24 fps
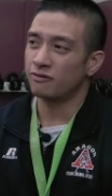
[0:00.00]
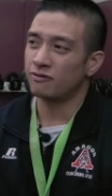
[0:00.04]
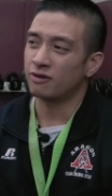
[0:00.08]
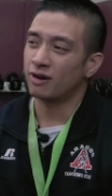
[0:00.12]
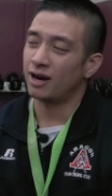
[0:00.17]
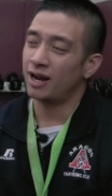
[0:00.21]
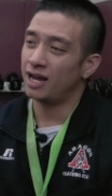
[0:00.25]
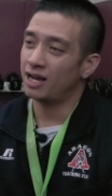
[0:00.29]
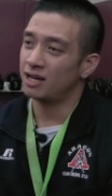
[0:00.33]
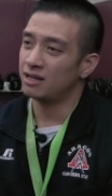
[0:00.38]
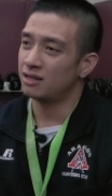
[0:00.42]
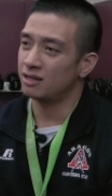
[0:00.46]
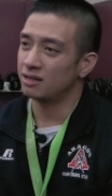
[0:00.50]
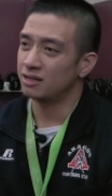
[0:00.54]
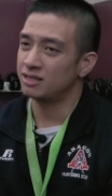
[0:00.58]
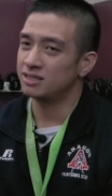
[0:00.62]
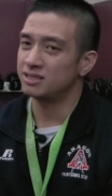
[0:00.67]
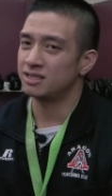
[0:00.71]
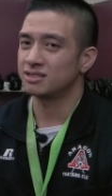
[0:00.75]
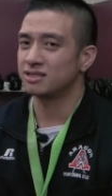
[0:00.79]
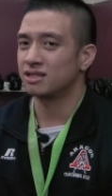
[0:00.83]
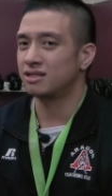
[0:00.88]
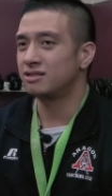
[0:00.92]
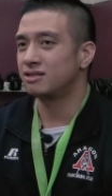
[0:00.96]
for
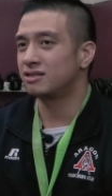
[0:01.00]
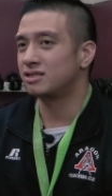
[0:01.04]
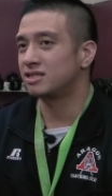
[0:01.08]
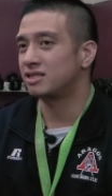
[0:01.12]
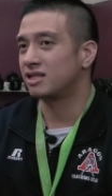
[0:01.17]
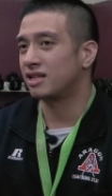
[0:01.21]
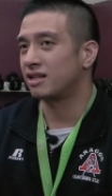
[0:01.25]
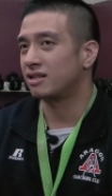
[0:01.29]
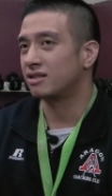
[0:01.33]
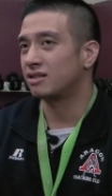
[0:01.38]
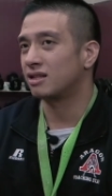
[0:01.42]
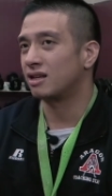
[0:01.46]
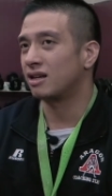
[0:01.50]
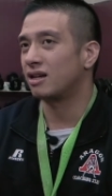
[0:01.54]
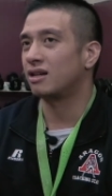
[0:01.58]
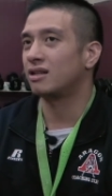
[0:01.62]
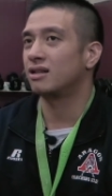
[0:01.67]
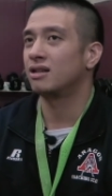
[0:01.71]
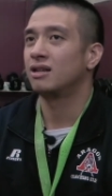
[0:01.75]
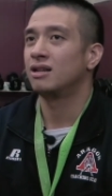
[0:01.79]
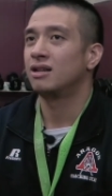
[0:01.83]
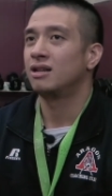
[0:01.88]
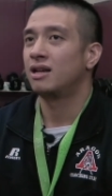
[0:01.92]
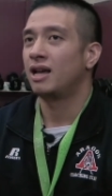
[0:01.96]
athletes is understand
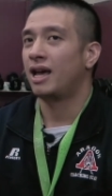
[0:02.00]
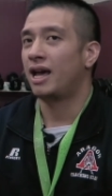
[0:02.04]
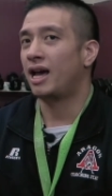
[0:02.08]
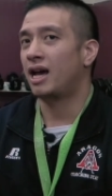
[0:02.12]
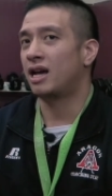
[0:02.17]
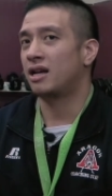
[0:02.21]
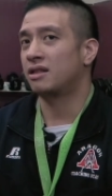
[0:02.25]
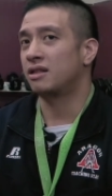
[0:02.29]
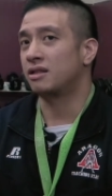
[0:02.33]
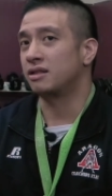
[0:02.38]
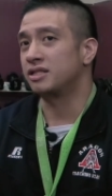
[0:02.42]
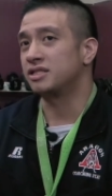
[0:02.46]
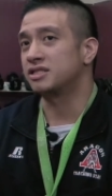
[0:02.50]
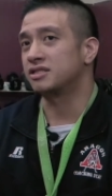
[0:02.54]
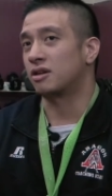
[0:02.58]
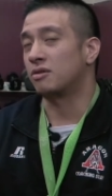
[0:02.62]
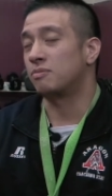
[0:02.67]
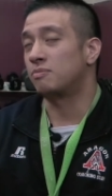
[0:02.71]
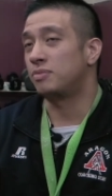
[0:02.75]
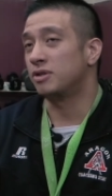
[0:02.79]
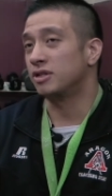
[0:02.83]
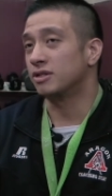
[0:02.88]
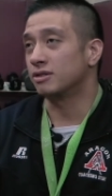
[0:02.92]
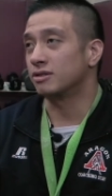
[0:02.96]
that athletes
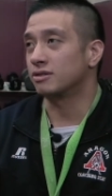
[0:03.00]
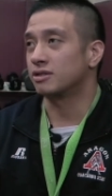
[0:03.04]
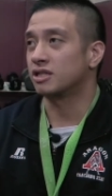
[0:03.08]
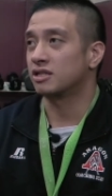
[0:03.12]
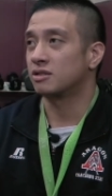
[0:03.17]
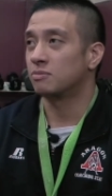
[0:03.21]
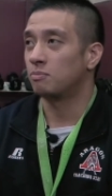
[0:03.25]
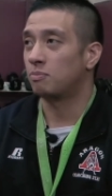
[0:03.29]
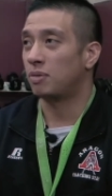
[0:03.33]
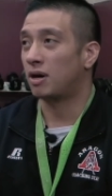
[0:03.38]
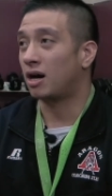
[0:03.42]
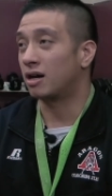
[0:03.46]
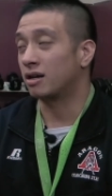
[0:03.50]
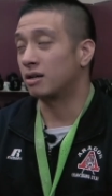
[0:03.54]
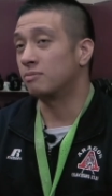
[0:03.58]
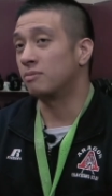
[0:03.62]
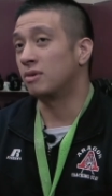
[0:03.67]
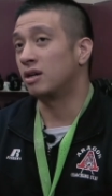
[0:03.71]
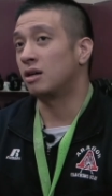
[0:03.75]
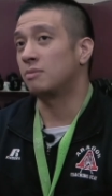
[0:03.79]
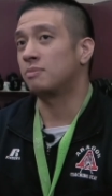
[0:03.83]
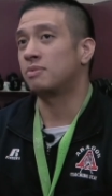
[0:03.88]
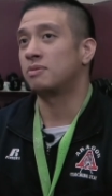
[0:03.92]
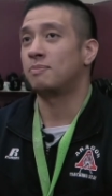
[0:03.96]
are built
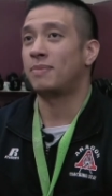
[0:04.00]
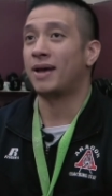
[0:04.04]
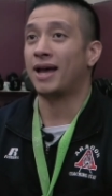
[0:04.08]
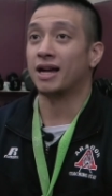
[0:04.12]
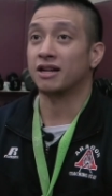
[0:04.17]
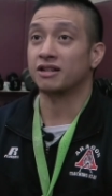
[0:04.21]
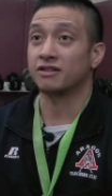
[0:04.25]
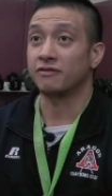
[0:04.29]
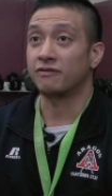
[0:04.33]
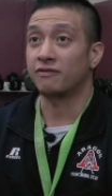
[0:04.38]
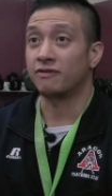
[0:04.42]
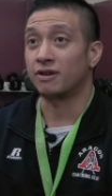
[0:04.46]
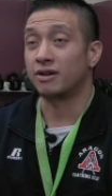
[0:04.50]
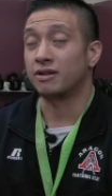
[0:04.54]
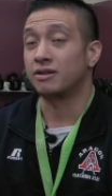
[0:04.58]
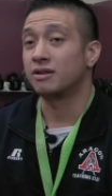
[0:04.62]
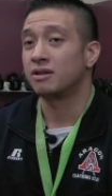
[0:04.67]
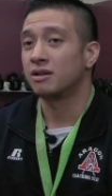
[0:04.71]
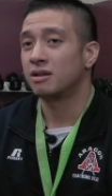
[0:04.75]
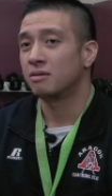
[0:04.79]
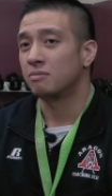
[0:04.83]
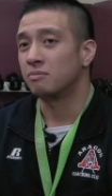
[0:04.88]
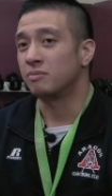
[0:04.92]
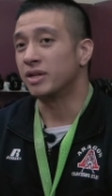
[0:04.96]
bottom up, back to front.
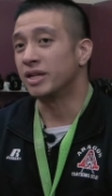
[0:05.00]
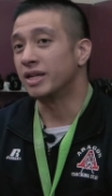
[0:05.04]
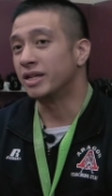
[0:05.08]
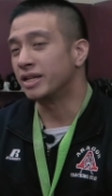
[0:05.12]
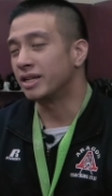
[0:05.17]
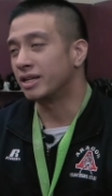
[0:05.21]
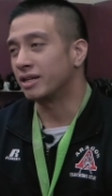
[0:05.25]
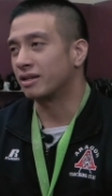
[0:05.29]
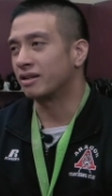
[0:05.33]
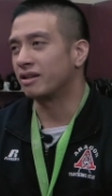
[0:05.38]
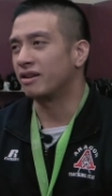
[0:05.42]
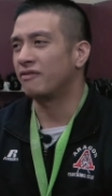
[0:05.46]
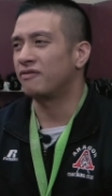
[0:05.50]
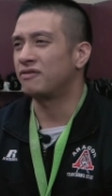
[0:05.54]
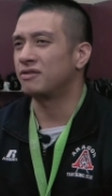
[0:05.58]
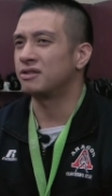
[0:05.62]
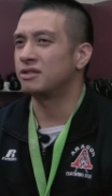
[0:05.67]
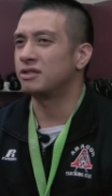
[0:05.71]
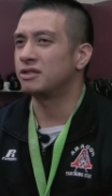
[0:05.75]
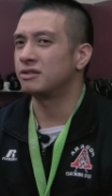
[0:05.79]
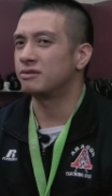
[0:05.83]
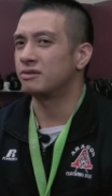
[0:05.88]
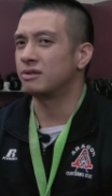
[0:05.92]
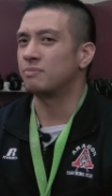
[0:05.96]
Meaning, if
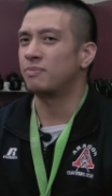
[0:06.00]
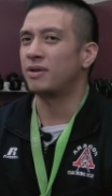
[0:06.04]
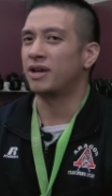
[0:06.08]
you're doing